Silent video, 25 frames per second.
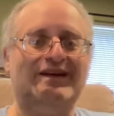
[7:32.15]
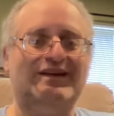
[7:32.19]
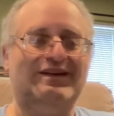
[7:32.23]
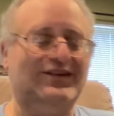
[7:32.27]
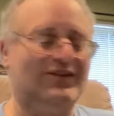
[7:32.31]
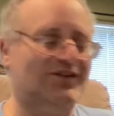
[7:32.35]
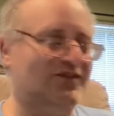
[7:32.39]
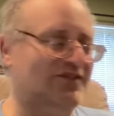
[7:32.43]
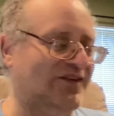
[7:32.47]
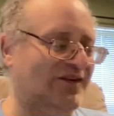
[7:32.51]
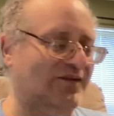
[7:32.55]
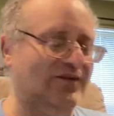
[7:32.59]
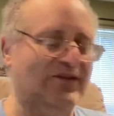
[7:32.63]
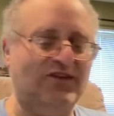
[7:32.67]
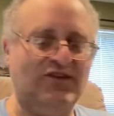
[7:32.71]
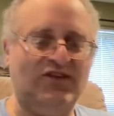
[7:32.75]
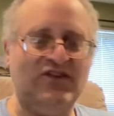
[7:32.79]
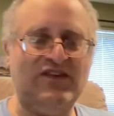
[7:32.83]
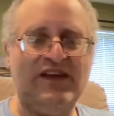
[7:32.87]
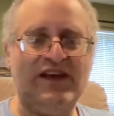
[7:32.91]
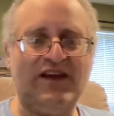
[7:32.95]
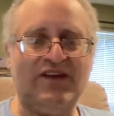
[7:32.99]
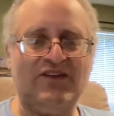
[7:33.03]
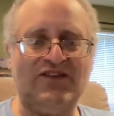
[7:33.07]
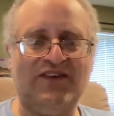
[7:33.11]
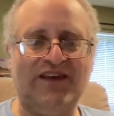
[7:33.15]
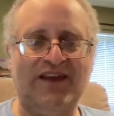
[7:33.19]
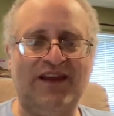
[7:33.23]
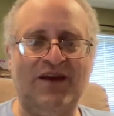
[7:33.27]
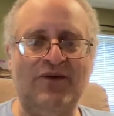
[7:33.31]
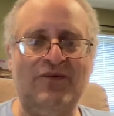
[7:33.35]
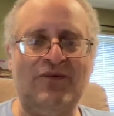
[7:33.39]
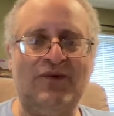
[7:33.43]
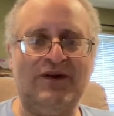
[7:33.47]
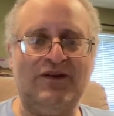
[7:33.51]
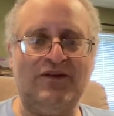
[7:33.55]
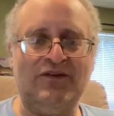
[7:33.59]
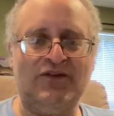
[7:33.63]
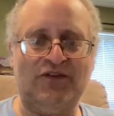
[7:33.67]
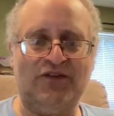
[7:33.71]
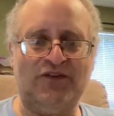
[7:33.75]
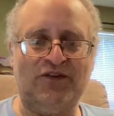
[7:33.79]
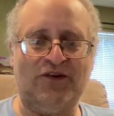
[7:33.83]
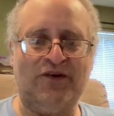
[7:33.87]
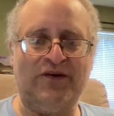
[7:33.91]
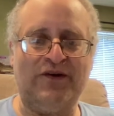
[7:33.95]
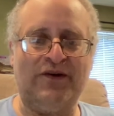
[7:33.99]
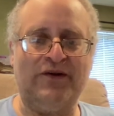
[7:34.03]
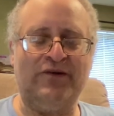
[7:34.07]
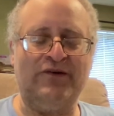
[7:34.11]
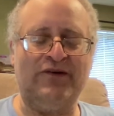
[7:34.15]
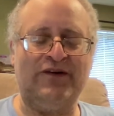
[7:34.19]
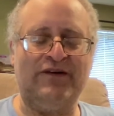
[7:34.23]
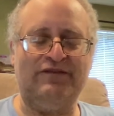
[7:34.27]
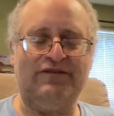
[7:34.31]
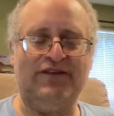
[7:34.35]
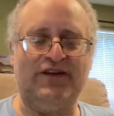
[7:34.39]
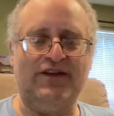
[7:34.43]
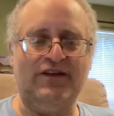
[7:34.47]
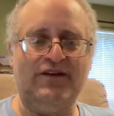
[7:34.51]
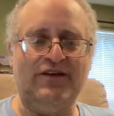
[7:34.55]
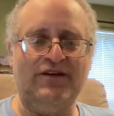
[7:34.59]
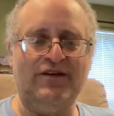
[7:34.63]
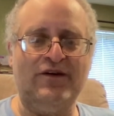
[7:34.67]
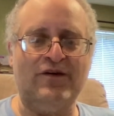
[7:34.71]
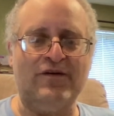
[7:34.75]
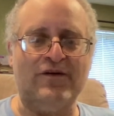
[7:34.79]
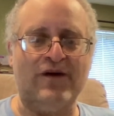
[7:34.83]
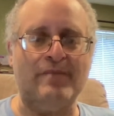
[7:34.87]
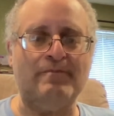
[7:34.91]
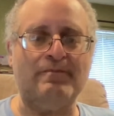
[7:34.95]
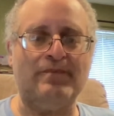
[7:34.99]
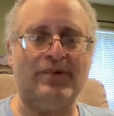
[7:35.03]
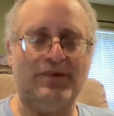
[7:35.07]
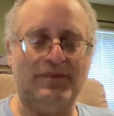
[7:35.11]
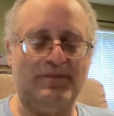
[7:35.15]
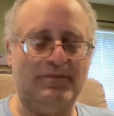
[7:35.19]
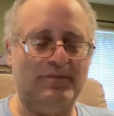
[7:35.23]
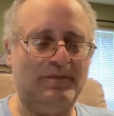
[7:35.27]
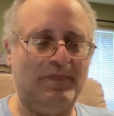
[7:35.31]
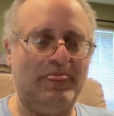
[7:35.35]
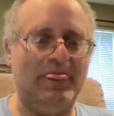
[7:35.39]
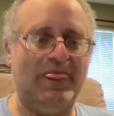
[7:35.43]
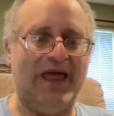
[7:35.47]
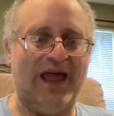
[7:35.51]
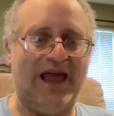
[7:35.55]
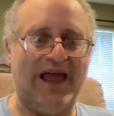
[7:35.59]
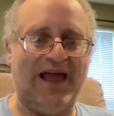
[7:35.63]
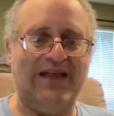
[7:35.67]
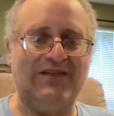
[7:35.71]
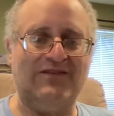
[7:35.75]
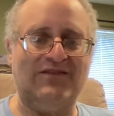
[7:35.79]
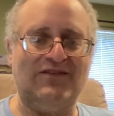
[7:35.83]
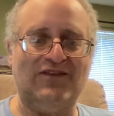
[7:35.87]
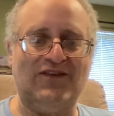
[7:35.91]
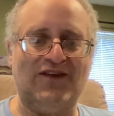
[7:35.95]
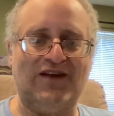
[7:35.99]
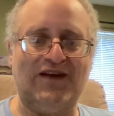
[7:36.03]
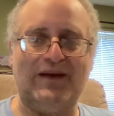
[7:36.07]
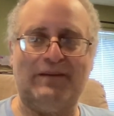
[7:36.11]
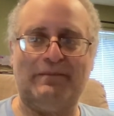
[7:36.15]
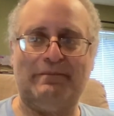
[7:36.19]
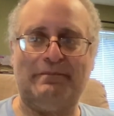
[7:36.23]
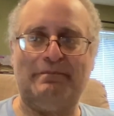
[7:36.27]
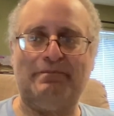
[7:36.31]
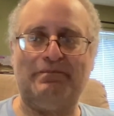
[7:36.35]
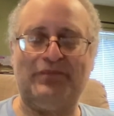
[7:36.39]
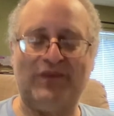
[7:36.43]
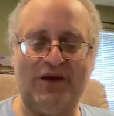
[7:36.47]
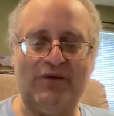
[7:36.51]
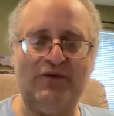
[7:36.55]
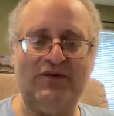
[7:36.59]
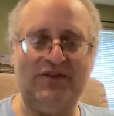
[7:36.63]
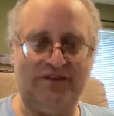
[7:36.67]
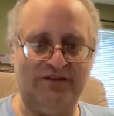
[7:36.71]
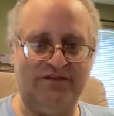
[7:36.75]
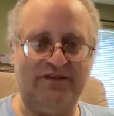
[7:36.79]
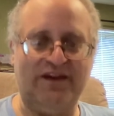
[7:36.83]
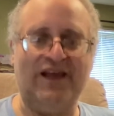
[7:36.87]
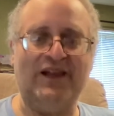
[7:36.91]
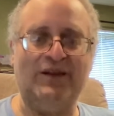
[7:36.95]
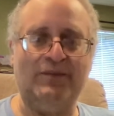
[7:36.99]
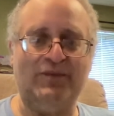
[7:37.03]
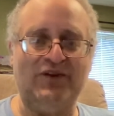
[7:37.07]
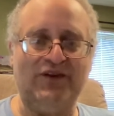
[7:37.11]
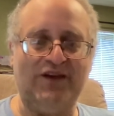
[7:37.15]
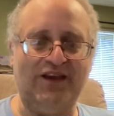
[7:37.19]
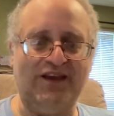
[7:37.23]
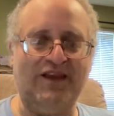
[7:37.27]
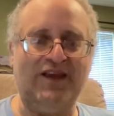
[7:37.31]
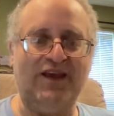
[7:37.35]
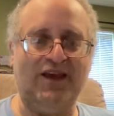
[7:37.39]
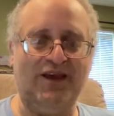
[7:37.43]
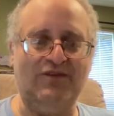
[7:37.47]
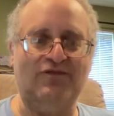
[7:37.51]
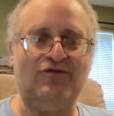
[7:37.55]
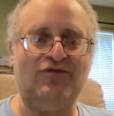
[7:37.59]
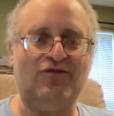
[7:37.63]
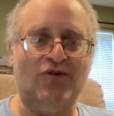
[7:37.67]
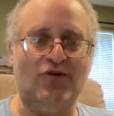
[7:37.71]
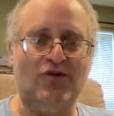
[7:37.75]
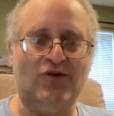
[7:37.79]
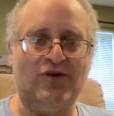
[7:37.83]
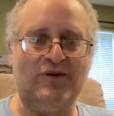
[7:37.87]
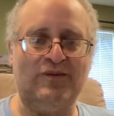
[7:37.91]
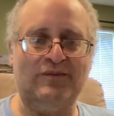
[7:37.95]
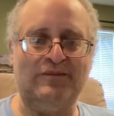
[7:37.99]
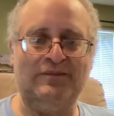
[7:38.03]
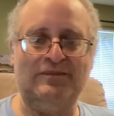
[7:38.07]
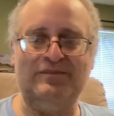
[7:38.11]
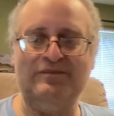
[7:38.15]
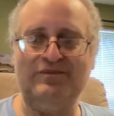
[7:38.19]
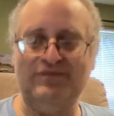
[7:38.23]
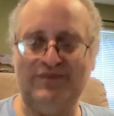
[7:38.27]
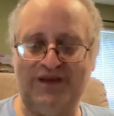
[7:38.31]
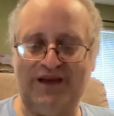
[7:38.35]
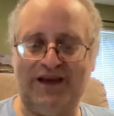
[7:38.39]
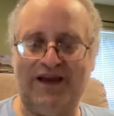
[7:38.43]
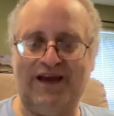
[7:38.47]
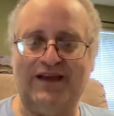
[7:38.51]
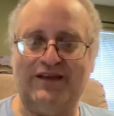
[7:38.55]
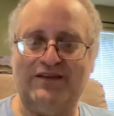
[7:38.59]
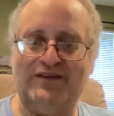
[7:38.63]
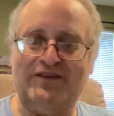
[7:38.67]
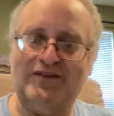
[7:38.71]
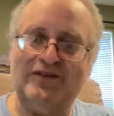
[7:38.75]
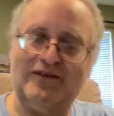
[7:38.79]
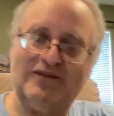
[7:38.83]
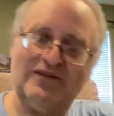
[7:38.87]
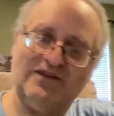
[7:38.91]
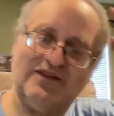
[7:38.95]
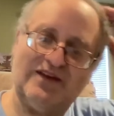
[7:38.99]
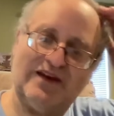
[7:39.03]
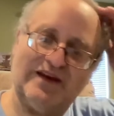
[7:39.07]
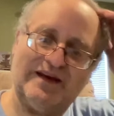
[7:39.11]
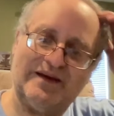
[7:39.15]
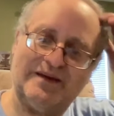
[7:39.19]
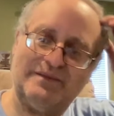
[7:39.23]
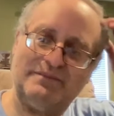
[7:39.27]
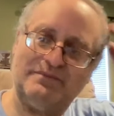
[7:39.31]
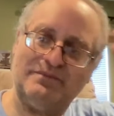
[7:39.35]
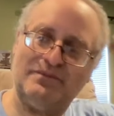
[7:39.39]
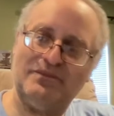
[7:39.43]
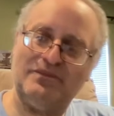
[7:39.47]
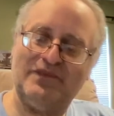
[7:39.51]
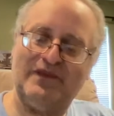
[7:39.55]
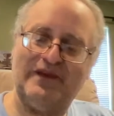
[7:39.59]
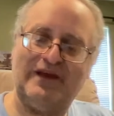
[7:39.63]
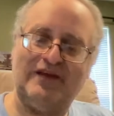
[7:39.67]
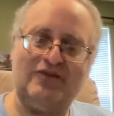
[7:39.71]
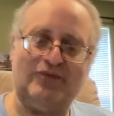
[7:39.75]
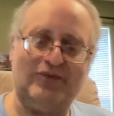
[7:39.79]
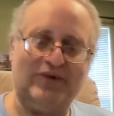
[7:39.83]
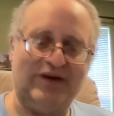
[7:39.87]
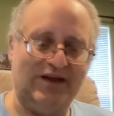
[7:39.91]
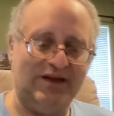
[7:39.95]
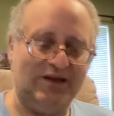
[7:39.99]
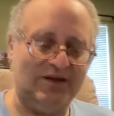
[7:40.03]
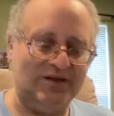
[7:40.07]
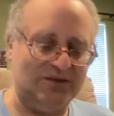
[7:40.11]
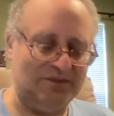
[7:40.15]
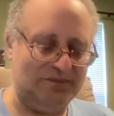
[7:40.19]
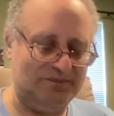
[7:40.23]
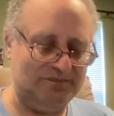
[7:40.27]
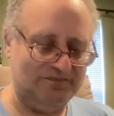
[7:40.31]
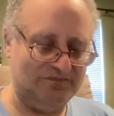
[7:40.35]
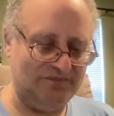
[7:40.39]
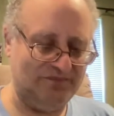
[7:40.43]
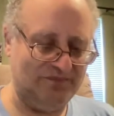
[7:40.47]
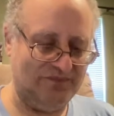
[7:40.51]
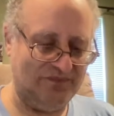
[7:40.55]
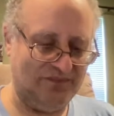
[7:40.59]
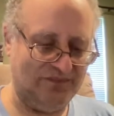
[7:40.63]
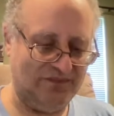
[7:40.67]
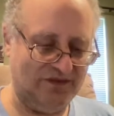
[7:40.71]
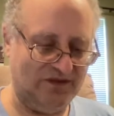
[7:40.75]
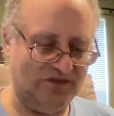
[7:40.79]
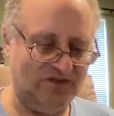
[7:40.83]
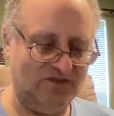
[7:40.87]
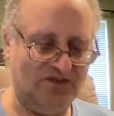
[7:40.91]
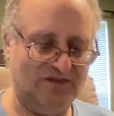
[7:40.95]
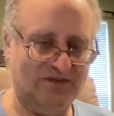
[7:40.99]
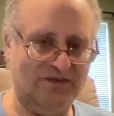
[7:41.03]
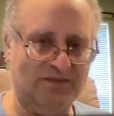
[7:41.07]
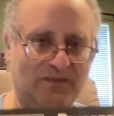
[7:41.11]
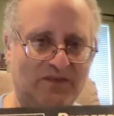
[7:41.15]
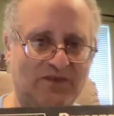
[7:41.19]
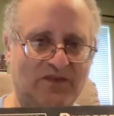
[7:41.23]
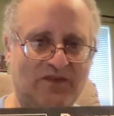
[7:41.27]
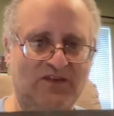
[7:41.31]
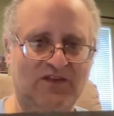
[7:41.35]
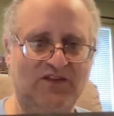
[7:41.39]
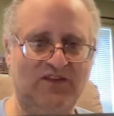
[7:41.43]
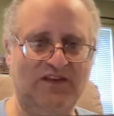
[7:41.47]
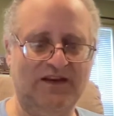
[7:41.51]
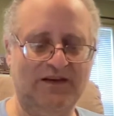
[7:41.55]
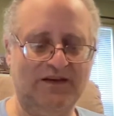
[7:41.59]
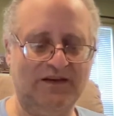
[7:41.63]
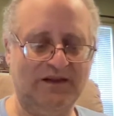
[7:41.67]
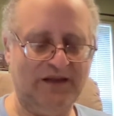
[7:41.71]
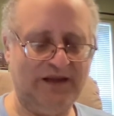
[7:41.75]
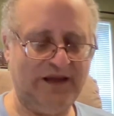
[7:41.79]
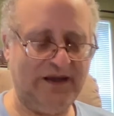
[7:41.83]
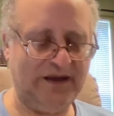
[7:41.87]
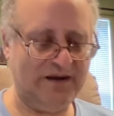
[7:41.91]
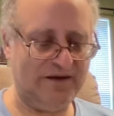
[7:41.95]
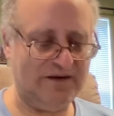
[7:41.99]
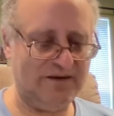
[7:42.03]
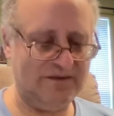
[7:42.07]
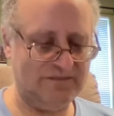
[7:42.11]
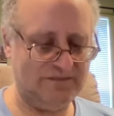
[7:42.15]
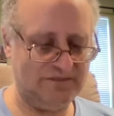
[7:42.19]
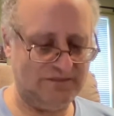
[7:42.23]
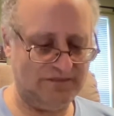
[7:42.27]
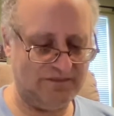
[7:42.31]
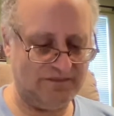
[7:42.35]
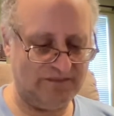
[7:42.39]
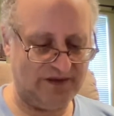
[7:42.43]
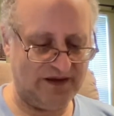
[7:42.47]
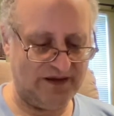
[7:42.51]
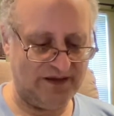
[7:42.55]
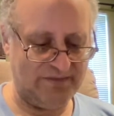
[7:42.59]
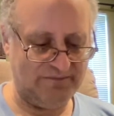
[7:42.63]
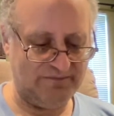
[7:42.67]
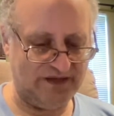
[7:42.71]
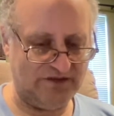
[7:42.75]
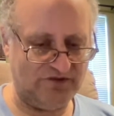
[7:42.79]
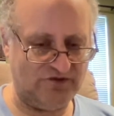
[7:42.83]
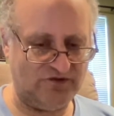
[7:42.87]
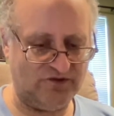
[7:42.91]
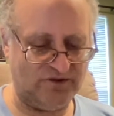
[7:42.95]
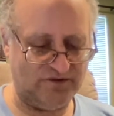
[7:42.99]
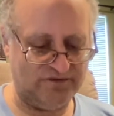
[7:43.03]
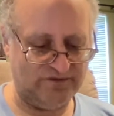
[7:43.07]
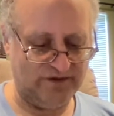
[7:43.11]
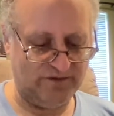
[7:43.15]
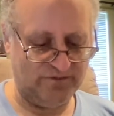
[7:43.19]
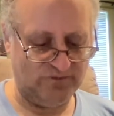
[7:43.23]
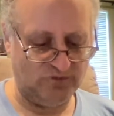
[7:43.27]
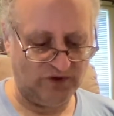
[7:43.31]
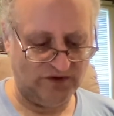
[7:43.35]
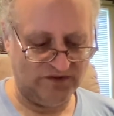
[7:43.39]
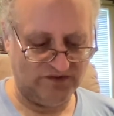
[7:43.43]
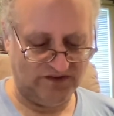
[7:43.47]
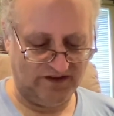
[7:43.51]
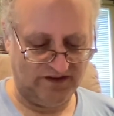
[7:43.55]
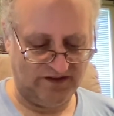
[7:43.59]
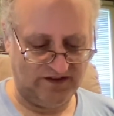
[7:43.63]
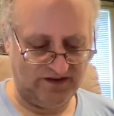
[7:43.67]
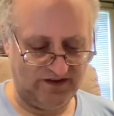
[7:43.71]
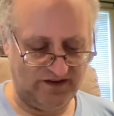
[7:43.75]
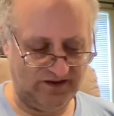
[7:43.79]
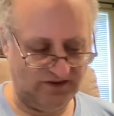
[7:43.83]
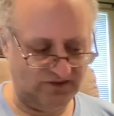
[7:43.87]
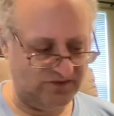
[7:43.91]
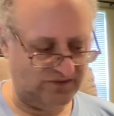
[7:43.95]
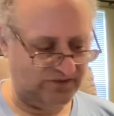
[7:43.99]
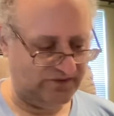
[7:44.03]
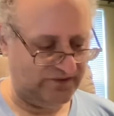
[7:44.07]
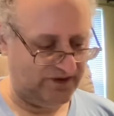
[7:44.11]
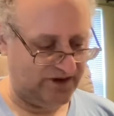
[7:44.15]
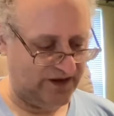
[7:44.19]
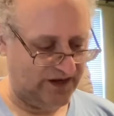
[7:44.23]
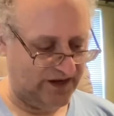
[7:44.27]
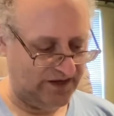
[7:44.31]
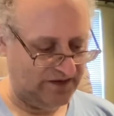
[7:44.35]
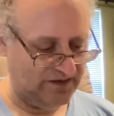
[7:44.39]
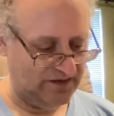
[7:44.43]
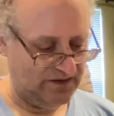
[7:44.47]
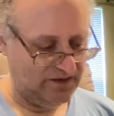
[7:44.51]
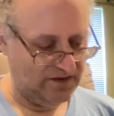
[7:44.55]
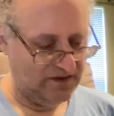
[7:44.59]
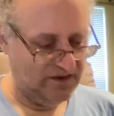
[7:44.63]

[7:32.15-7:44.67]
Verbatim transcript: So the ZX81 started off in Europe, and um, it was available in kit form and uh, as well. The Sinclair, I'm not sure if it was a kit or not.